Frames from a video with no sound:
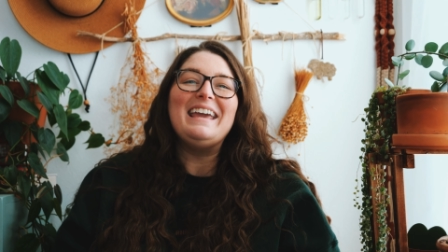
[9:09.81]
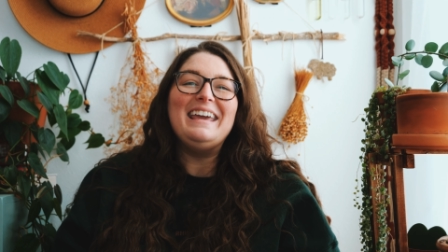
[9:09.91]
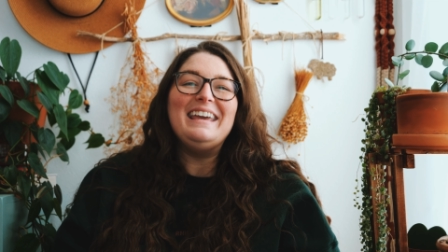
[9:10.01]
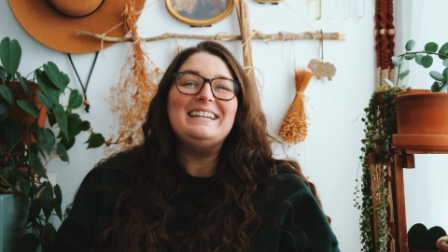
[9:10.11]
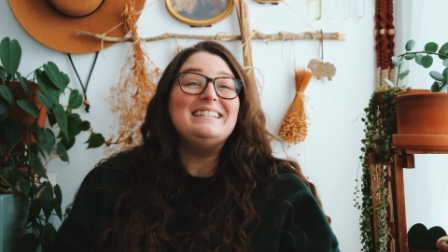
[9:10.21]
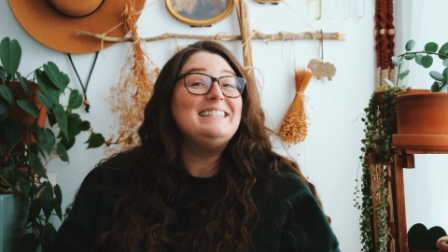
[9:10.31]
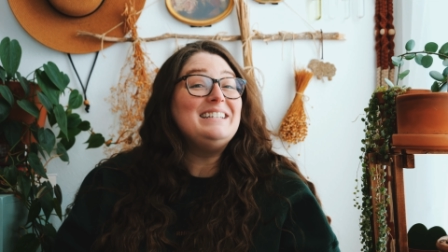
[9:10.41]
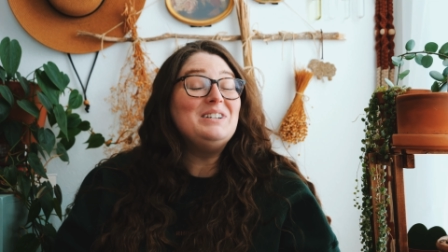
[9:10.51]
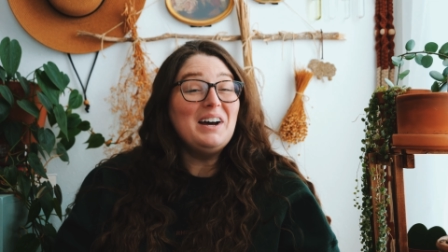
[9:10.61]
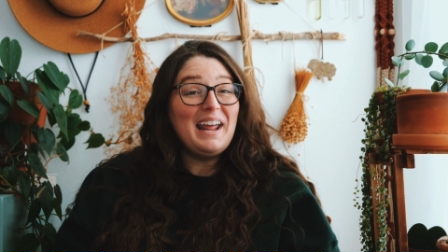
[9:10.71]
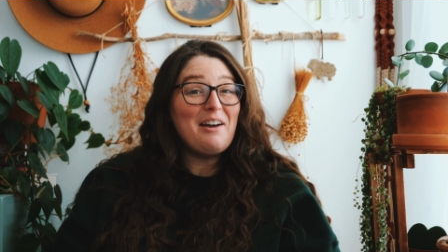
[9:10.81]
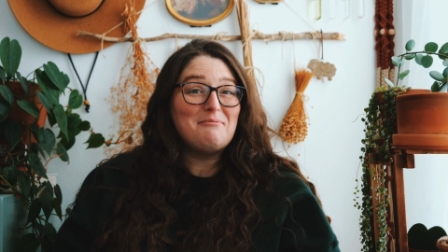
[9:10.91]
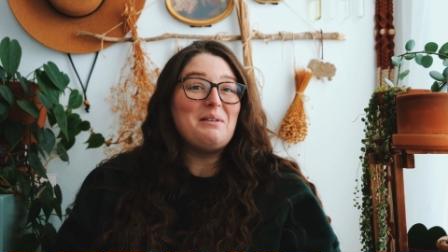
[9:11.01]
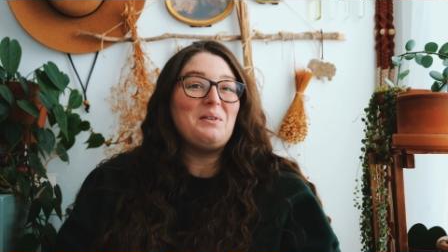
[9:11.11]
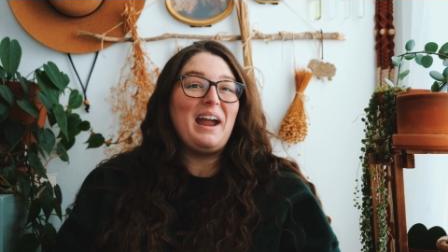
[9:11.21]
it did not
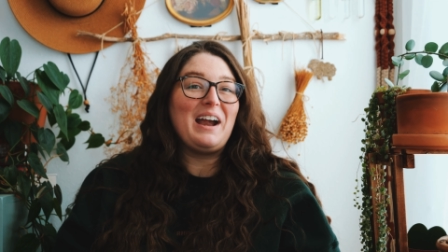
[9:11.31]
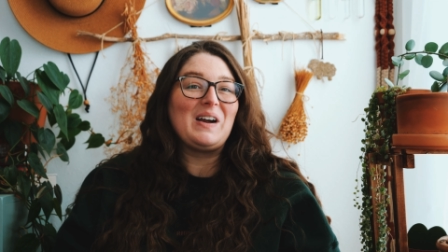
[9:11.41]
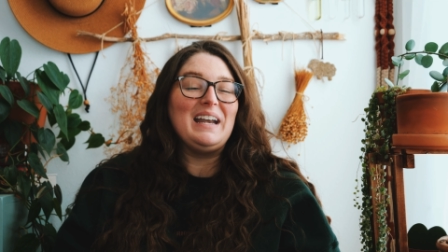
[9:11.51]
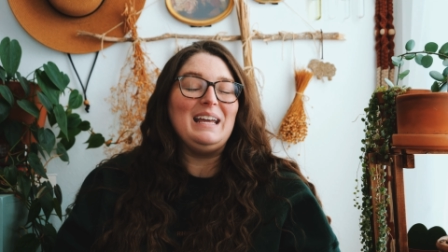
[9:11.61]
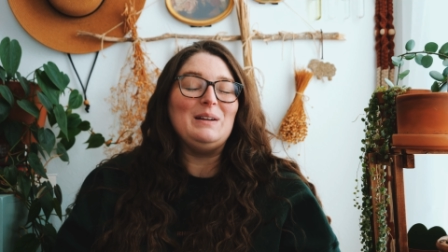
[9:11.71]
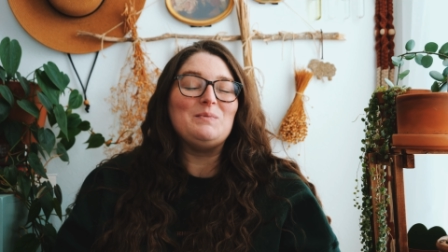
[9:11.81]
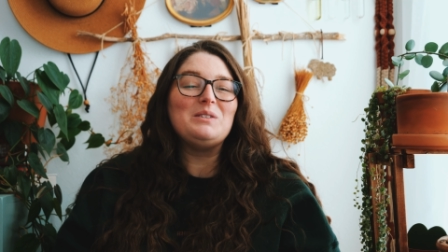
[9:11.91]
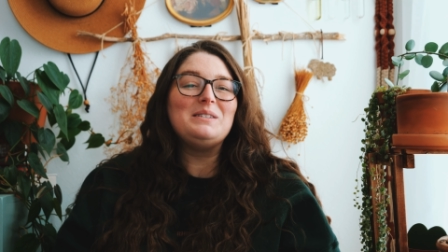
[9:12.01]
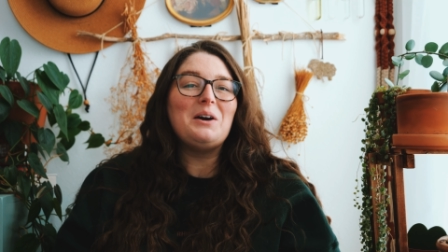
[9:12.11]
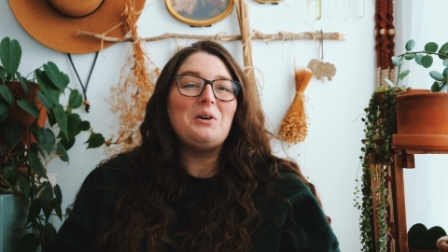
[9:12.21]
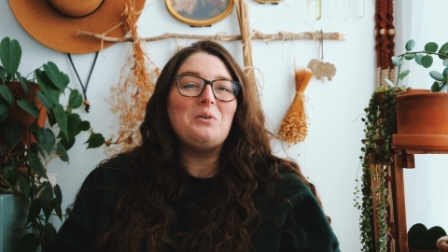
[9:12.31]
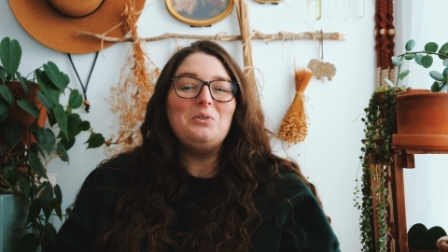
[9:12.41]
have mohair in it. So